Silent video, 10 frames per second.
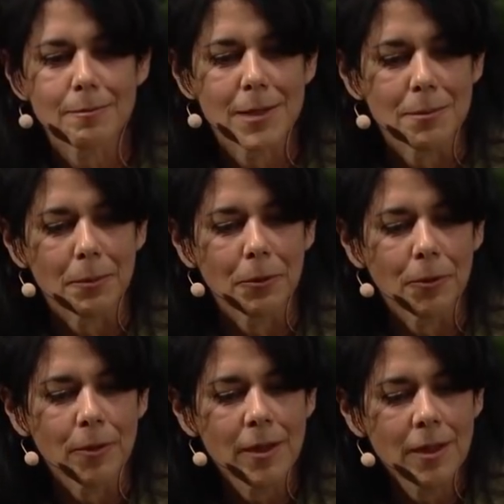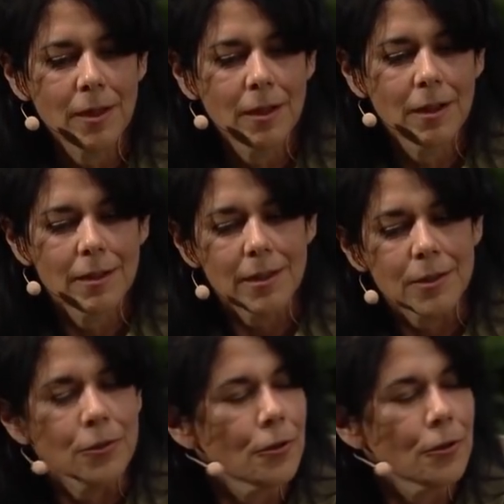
people in your